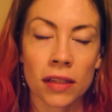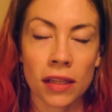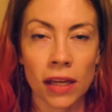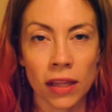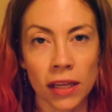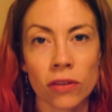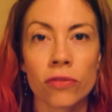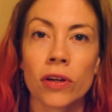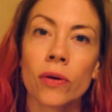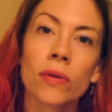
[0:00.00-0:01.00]
and let like the
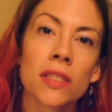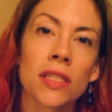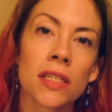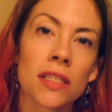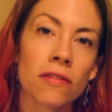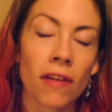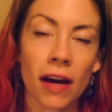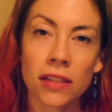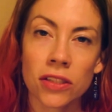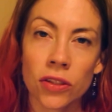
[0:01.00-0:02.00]
frequencies
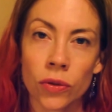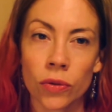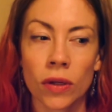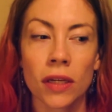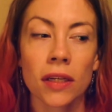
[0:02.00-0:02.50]
affect you,